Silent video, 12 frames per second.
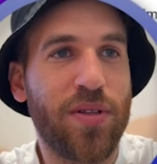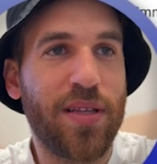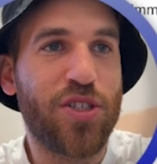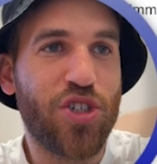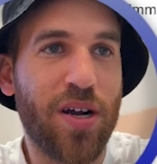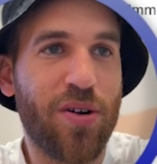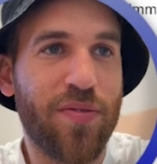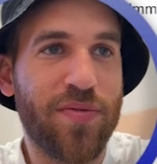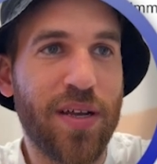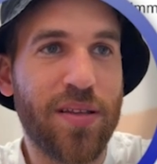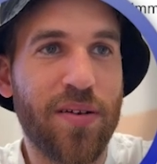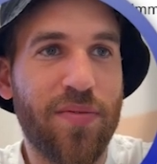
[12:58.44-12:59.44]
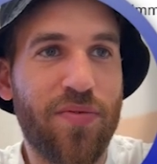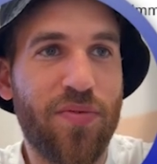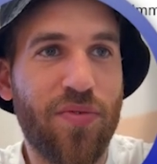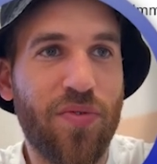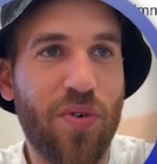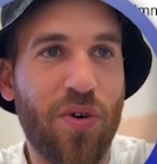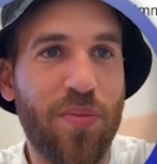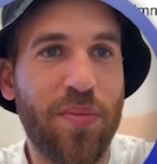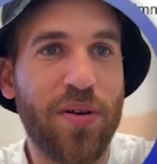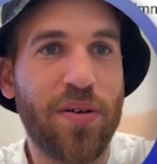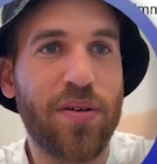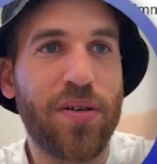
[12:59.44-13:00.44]
the chunk of data from
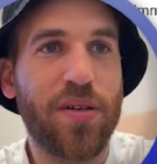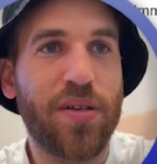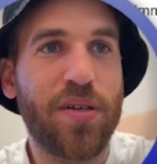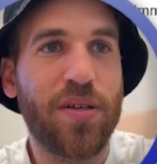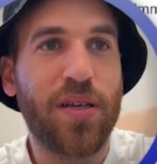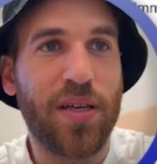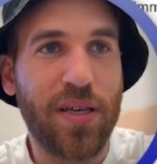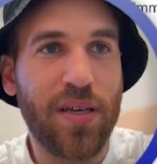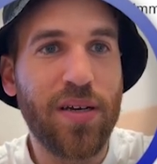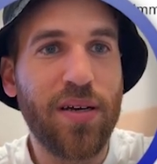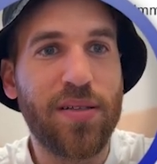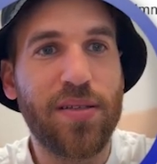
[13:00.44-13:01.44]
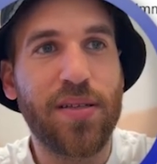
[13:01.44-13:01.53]
here, and the